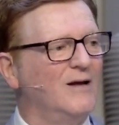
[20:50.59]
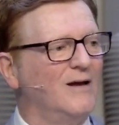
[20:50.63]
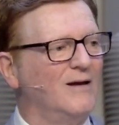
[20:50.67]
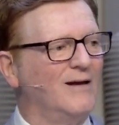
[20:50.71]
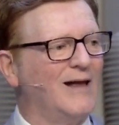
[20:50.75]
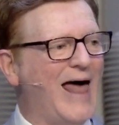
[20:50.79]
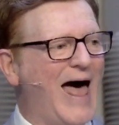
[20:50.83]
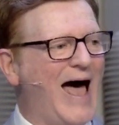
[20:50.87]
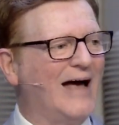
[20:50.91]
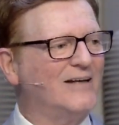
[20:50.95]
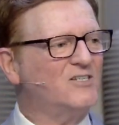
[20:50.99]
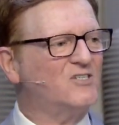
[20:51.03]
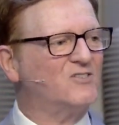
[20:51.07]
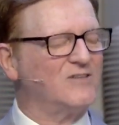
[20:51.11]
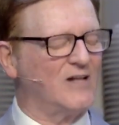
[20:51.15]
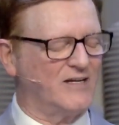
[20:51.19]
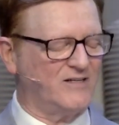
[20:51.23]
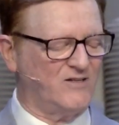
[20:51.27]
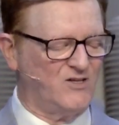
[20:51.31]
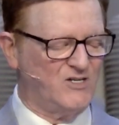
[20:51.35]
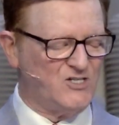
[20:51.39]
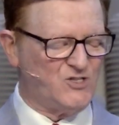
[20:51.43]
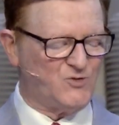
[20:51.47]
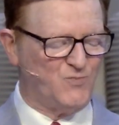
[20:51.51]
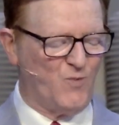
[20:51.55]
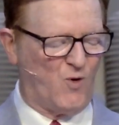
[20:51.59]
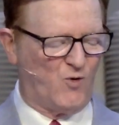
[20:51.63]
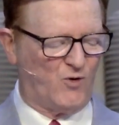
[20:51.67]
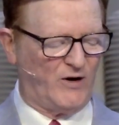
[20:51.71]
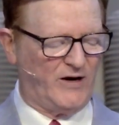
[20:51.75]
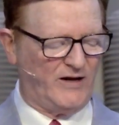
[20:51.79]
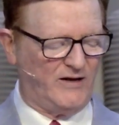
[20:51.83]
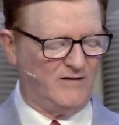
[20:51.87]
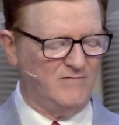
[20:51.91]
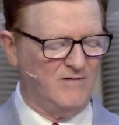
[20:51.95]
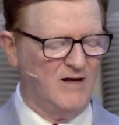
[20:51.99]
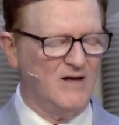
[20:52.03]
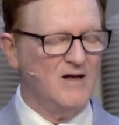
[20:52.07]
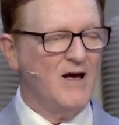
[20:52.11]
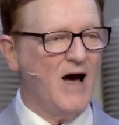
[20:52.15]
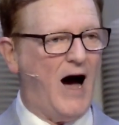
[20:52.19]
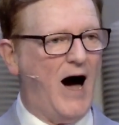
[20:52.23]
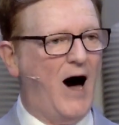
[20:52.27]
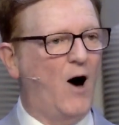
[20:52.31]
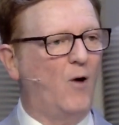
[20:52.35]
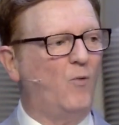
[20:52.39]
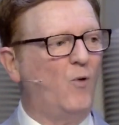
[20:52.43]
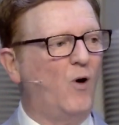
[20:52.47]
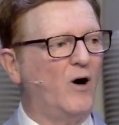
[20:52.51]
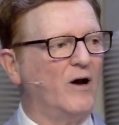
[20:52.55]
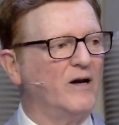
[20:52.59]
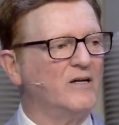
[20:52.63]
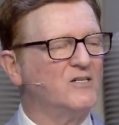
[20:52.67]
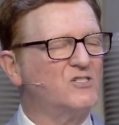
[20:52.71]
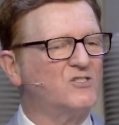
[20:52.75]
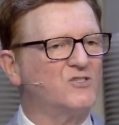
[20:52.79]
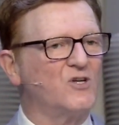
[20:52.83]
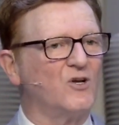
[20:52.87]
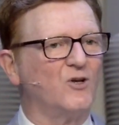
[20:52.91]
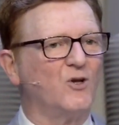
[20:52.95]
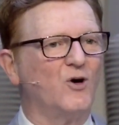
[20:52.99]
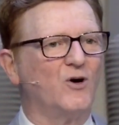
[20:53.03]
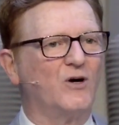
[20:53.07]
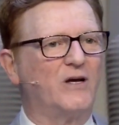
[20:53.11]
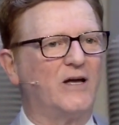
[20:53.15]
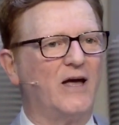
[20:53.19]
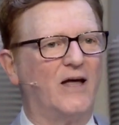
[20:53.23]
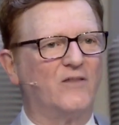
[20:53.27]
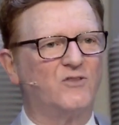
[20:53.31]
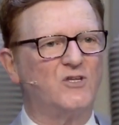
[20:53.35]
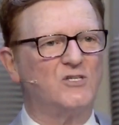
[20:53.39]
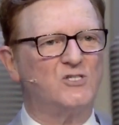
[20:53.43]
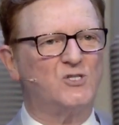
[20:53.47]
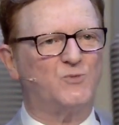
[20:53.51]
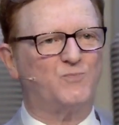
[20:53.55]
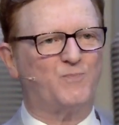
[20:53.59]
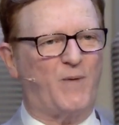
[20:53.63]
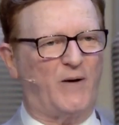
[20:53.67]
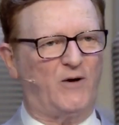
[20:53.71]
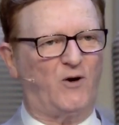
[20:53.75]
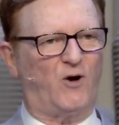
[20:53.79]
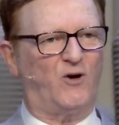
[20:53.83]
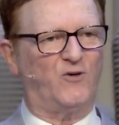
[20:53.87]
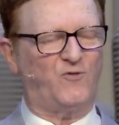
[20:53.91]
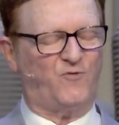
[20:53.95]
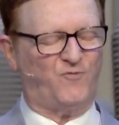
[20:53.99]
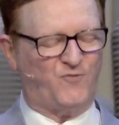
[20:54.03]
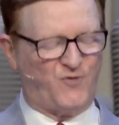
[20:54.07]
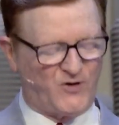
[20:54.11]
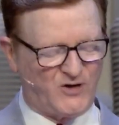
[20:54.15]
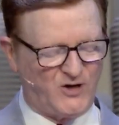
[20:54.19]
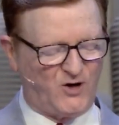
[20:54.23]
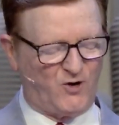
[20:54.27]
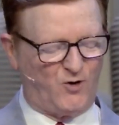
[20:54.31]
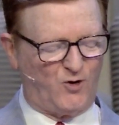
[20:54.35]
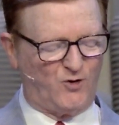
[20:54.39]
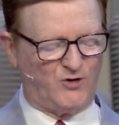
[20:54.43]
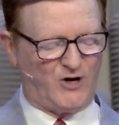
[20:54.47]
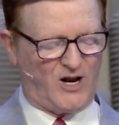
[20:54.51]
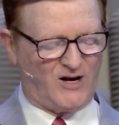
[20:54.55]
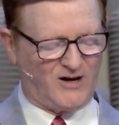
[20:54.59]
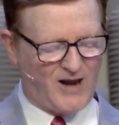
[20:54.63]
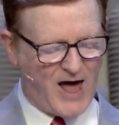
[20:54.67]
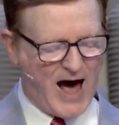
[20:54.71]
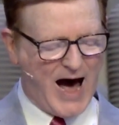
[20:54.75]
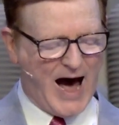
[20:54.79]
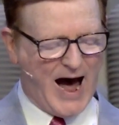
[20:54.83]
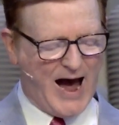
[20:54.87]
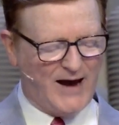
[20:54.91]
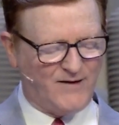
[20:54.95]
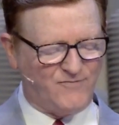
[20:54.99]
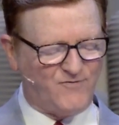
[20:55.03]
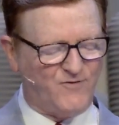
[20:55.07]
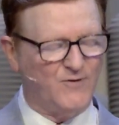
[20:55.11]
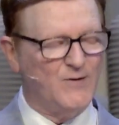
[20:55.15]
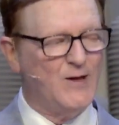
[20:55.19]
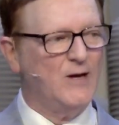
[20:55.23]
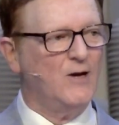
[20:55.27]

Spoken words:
Lastly, this morning, I want us to look at the Spirit-filled life.